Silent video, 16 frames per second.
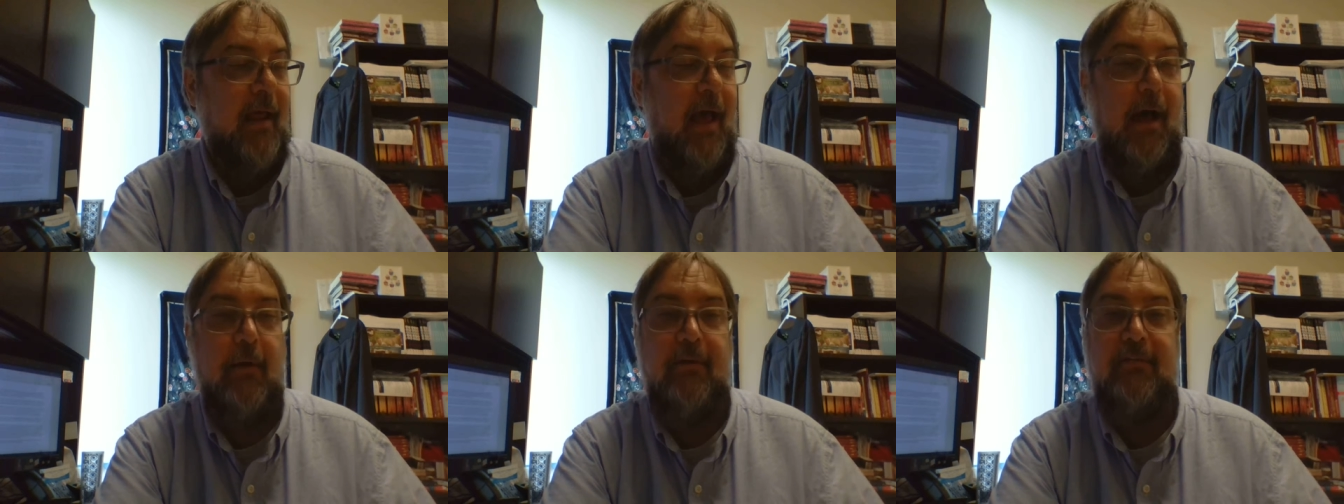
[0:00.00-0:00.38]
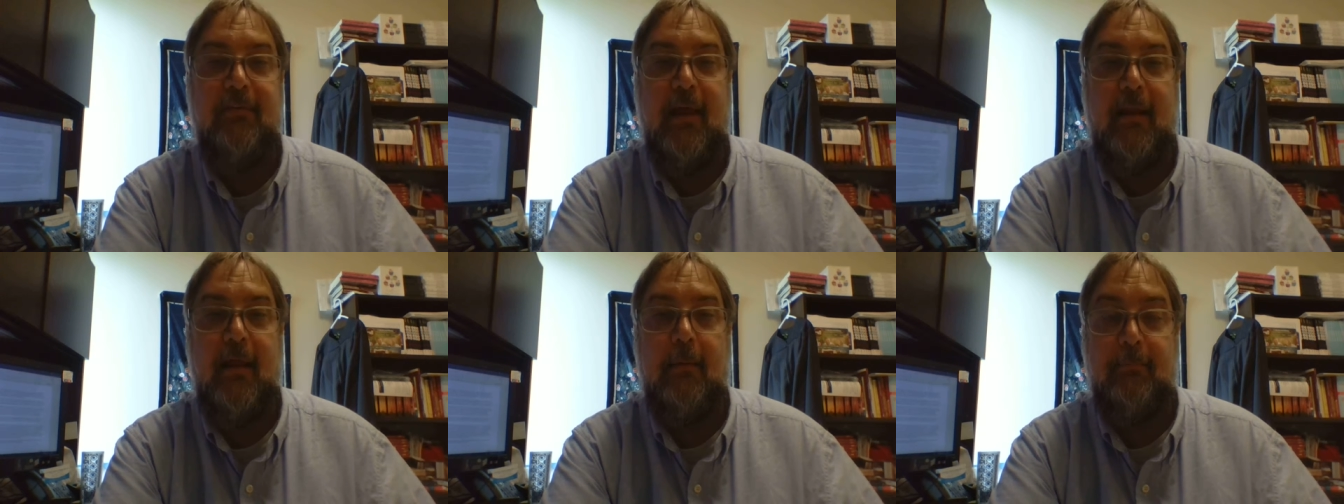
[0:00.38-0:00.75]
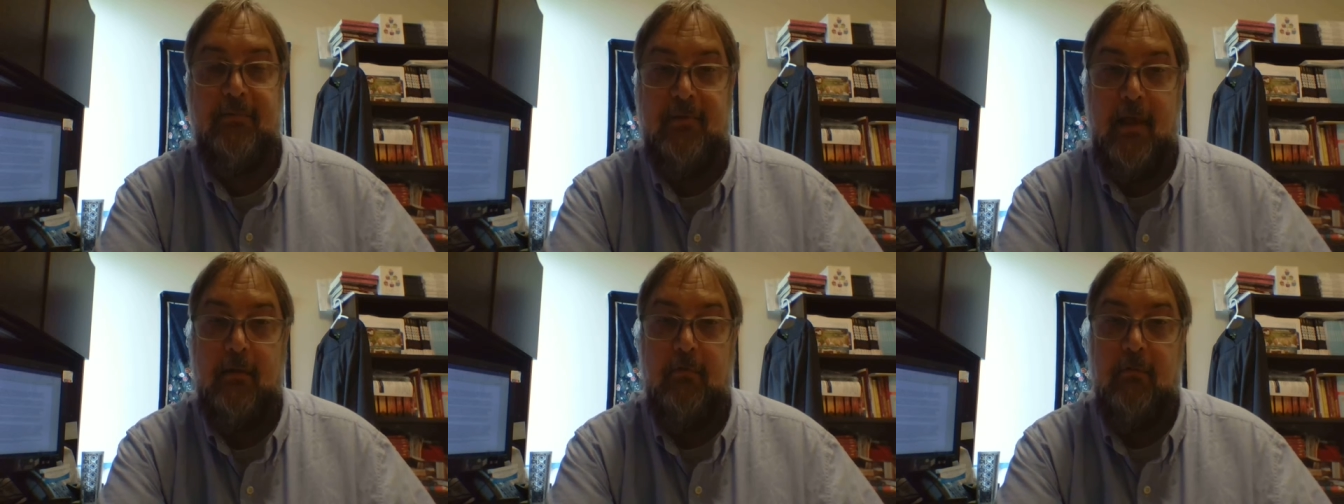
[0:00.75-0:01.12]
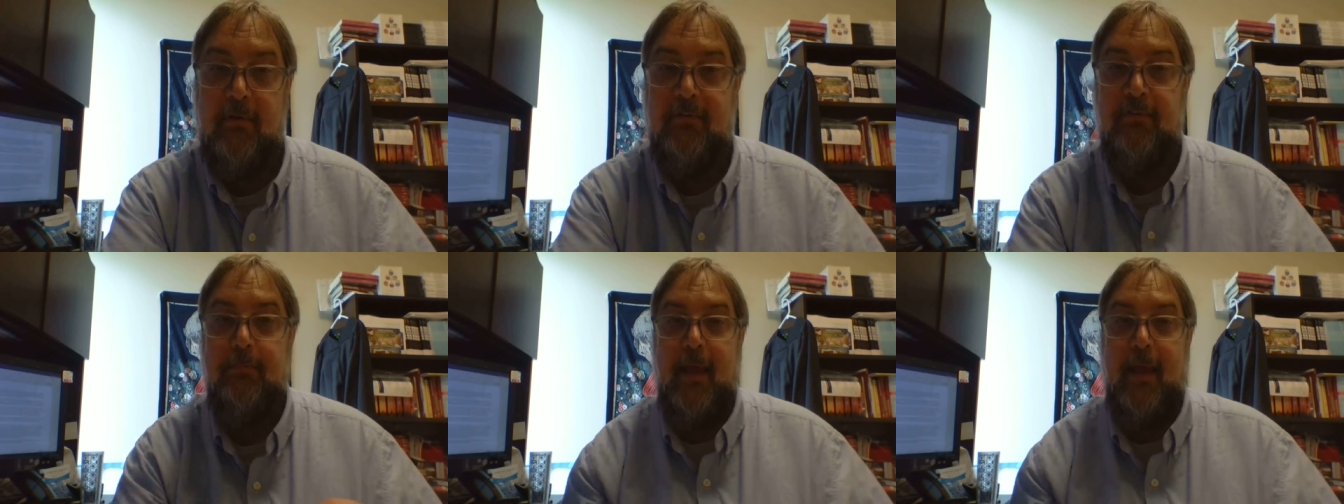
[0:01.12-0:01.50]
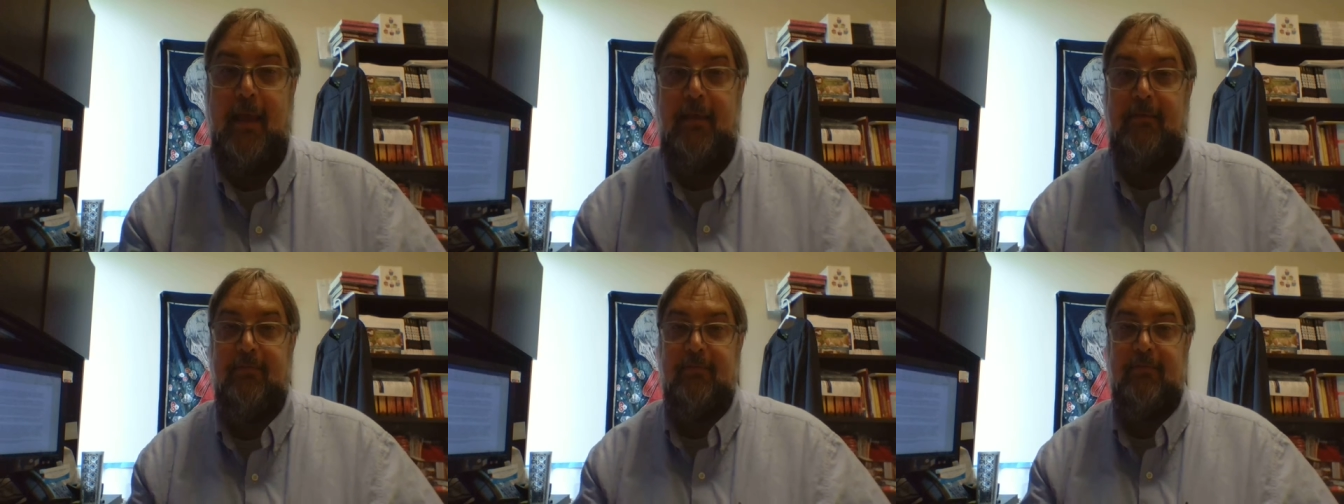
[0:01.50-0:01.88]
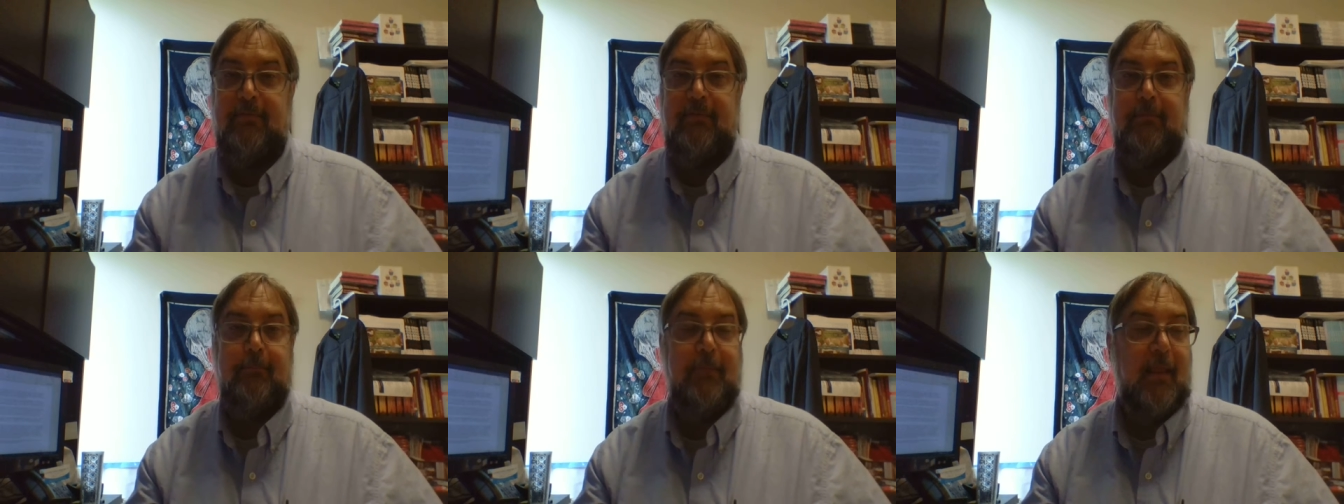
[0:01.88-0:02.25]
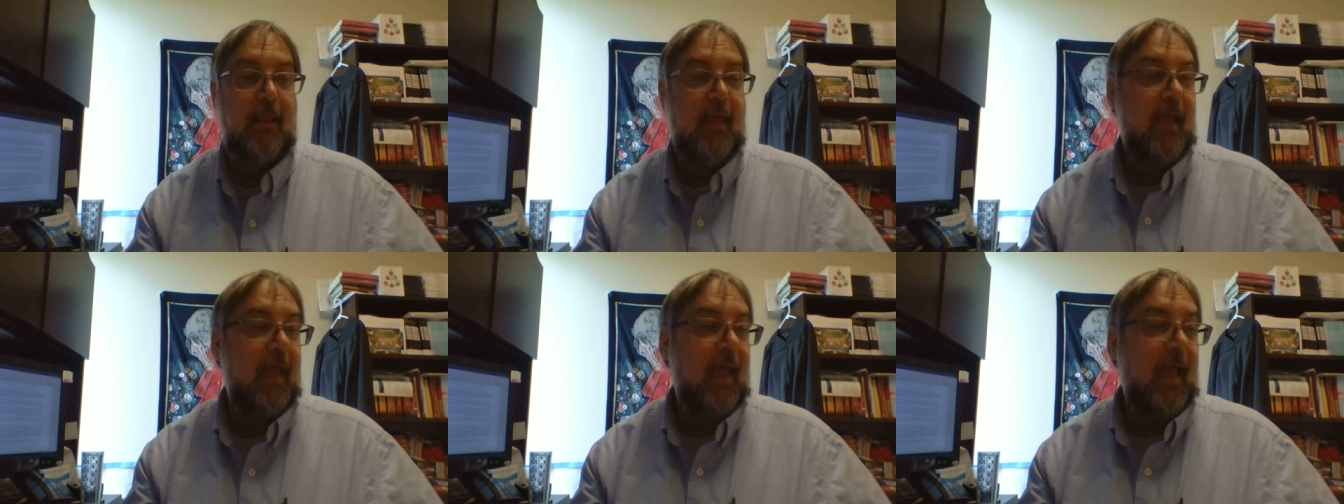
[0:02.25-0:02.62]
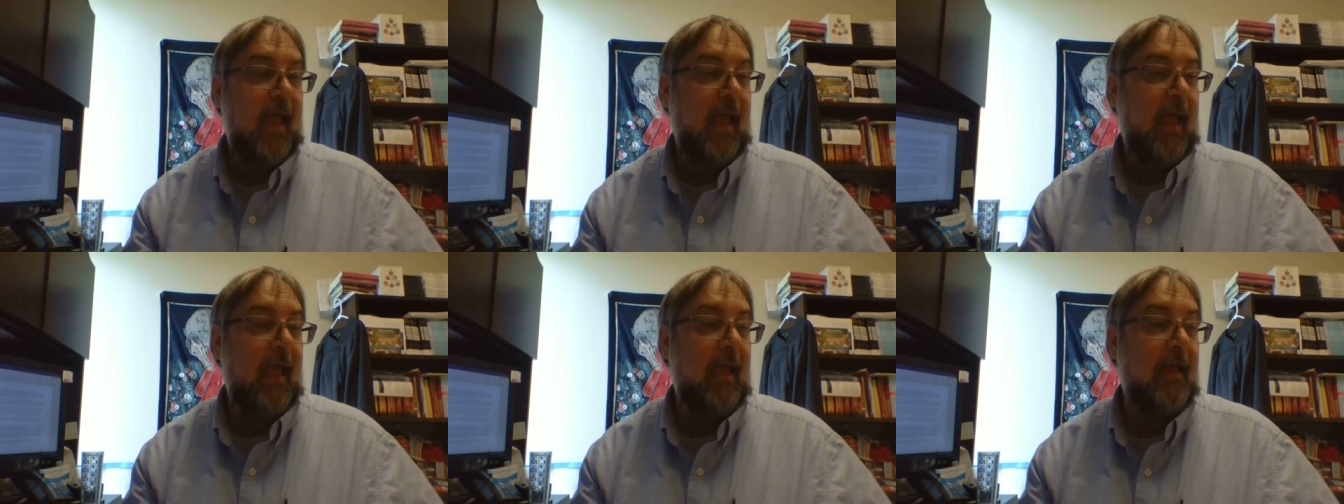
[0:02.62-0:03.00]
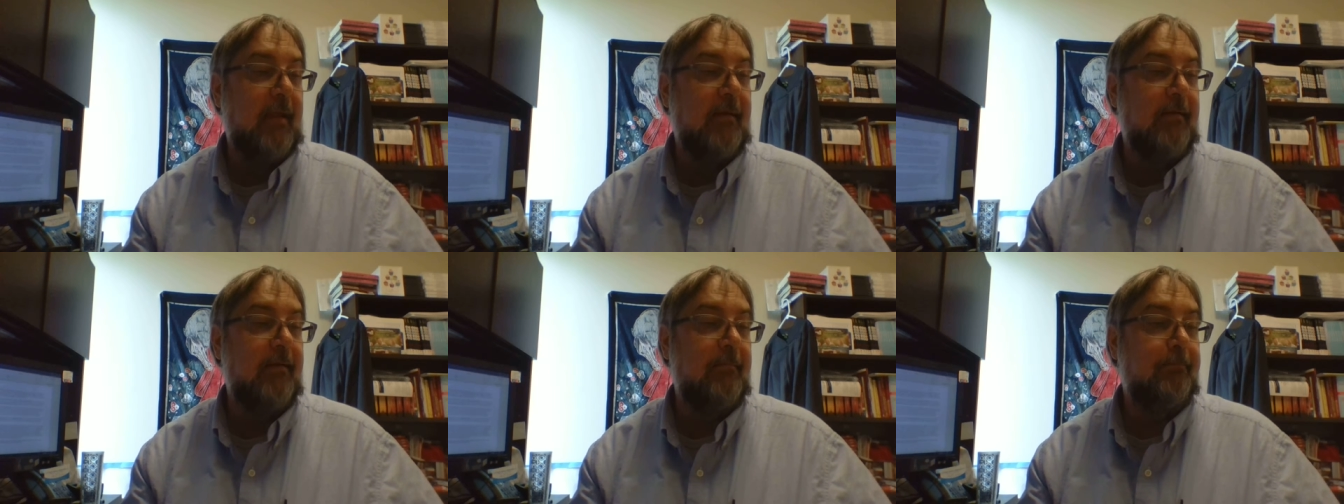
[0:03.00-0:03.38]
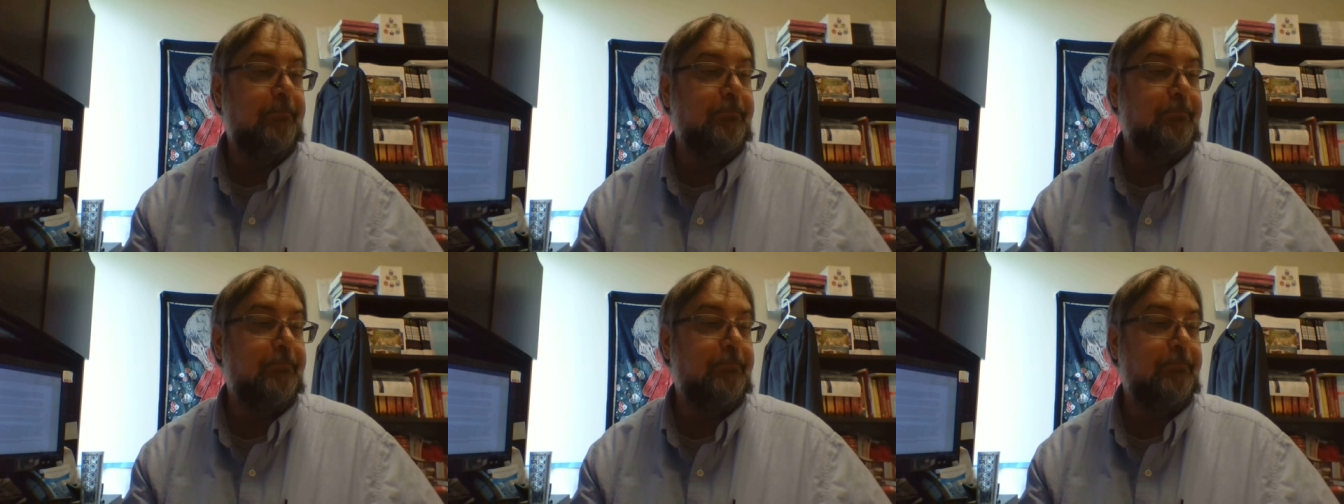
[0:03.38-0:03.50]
how to set up sacred space and